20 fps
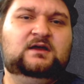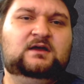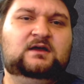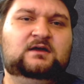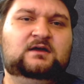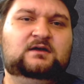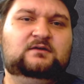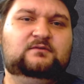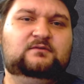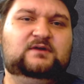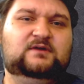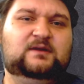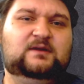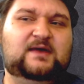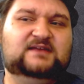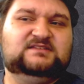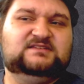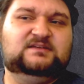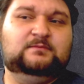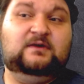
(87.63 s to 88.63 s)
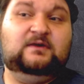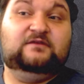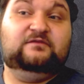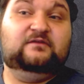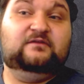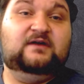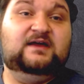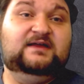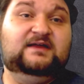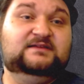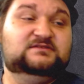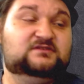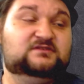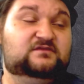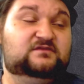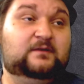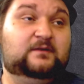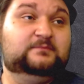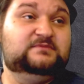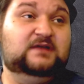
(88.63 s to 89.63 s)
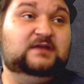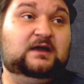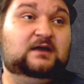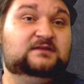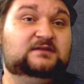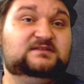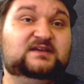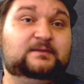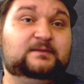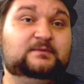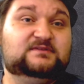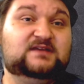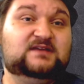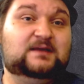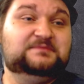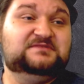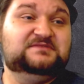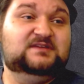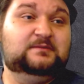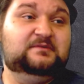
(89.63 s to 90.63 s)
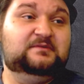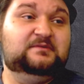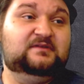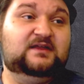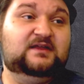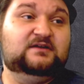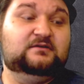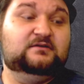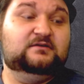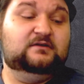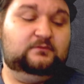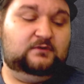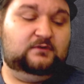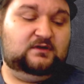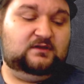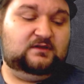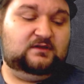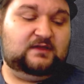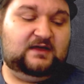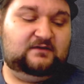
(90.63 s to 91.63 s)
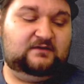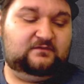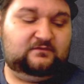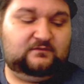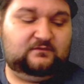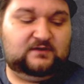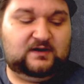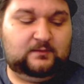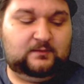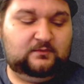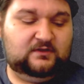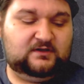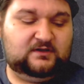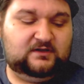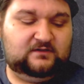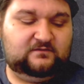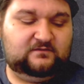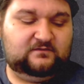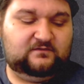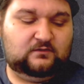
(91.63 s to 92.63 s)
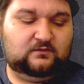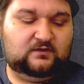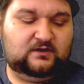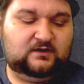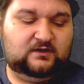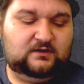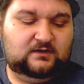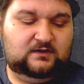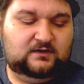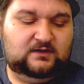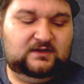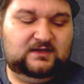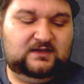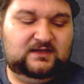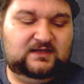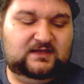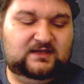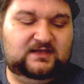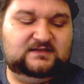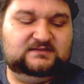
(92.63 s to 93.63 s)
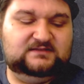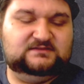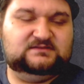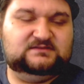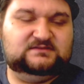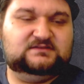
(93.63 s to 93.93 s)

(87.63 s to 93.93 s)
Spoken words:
when I'm asking my friends, or if I'm on Tabletop Simulator in real life, what I'm looking for is